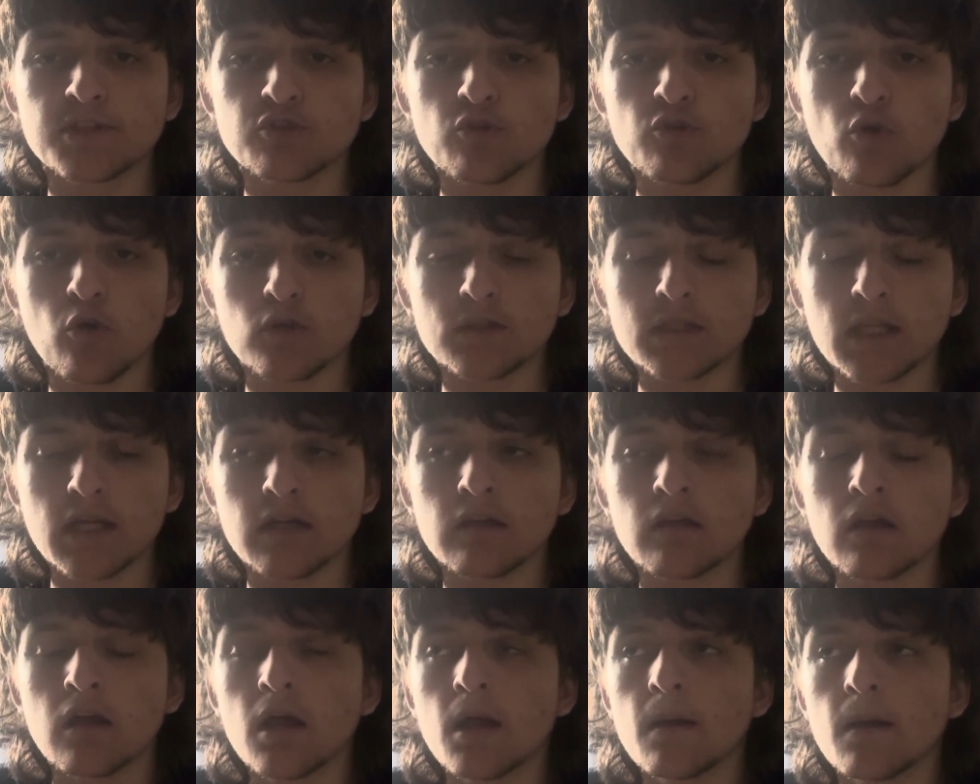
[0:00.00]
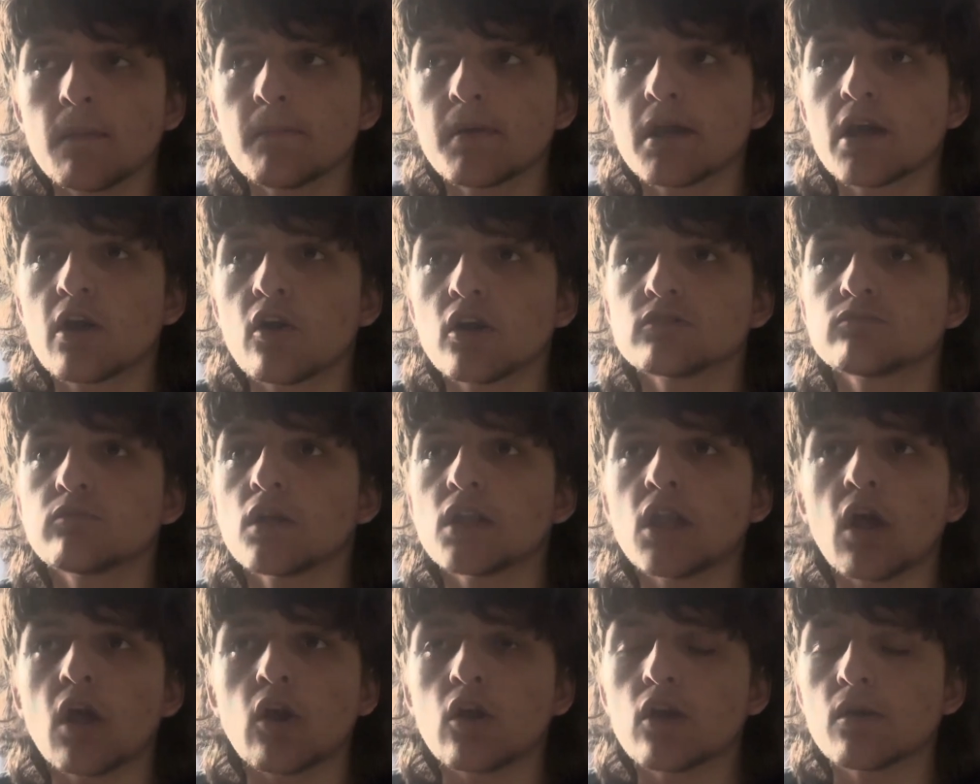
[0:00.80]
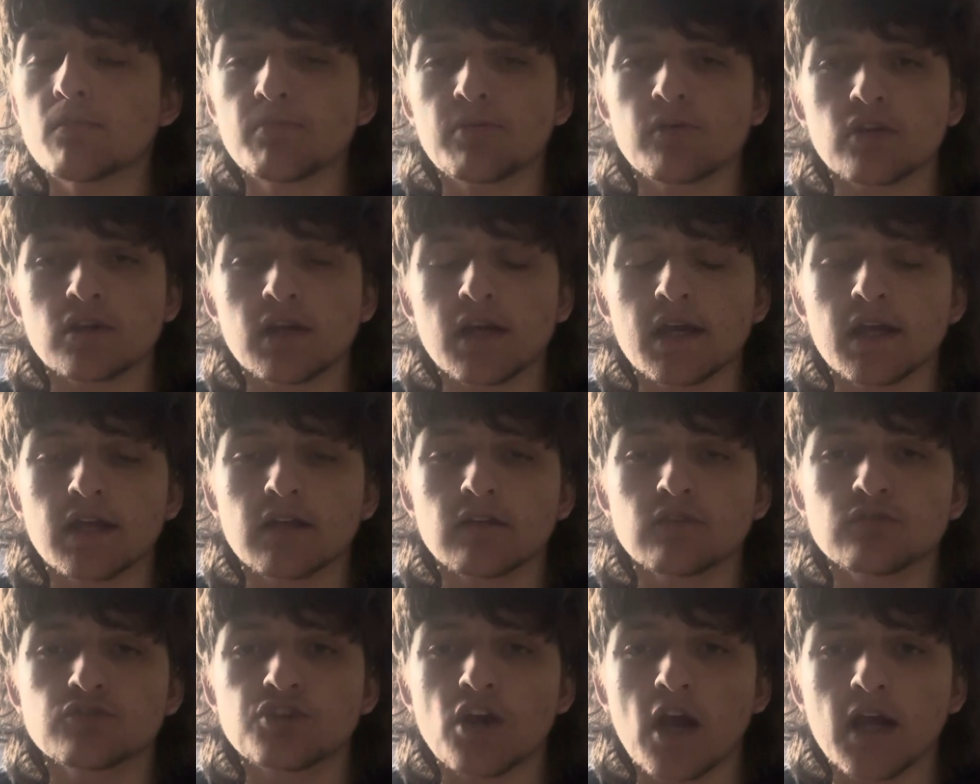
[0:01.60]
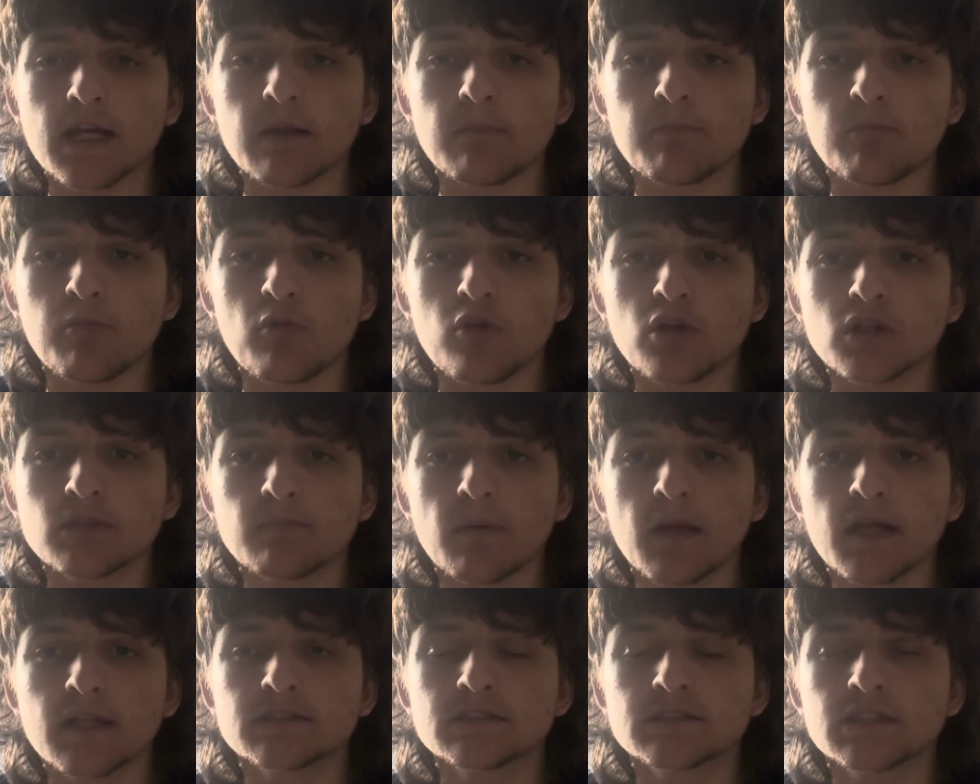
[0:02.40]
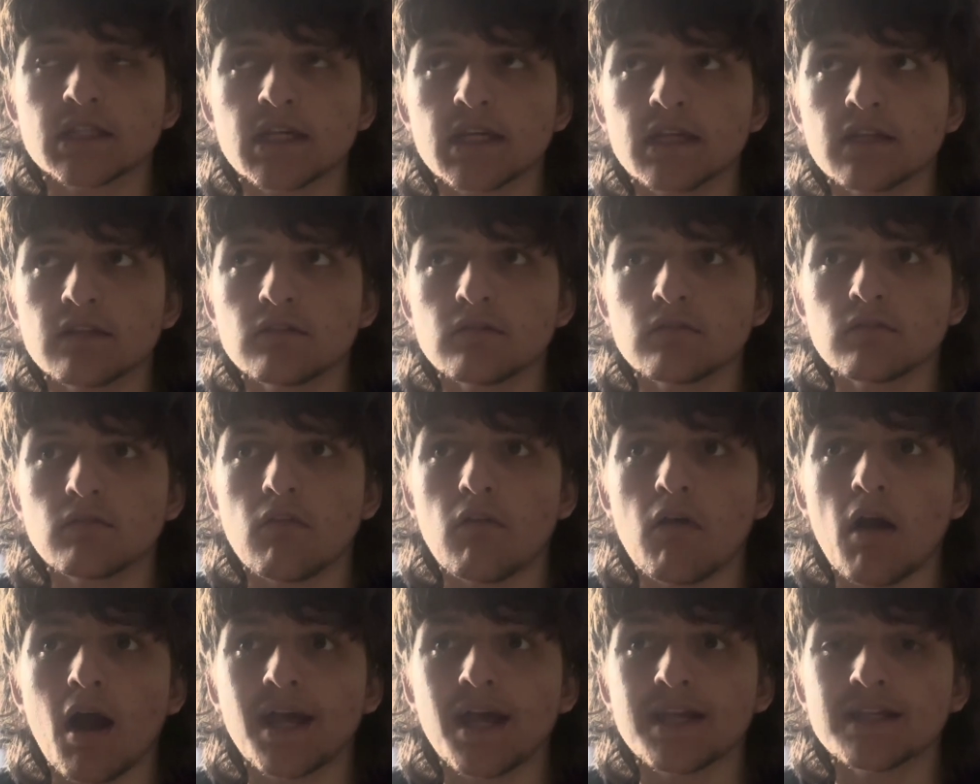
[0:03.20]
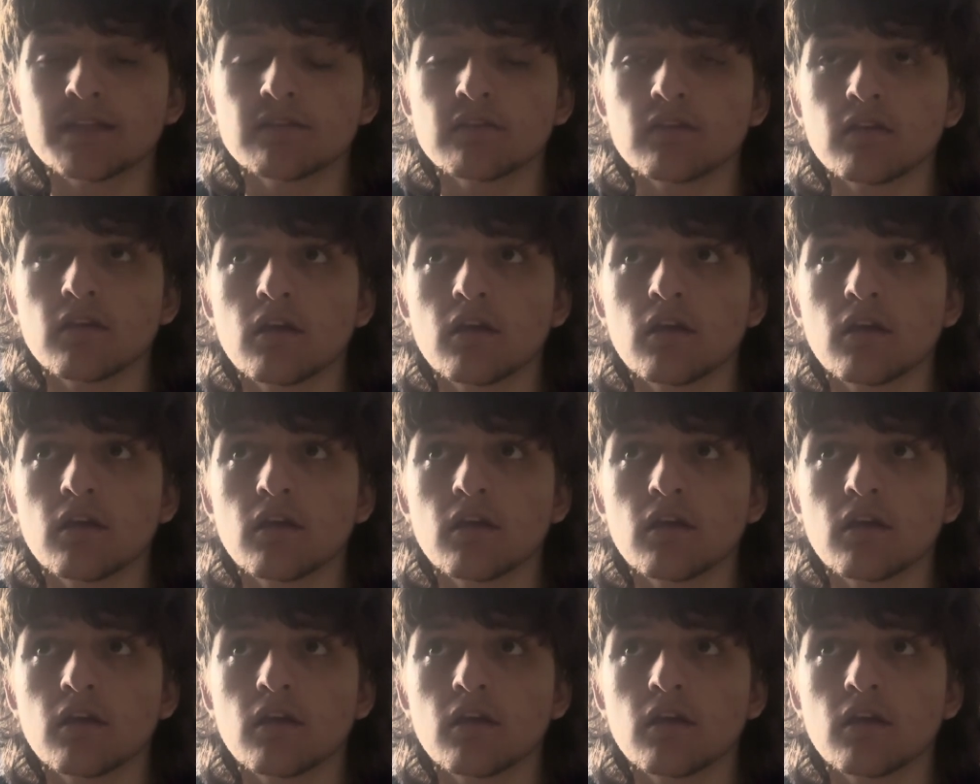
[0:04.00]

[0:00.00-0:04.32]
Jordan, because we're not going to put the Jackie Boseman saying last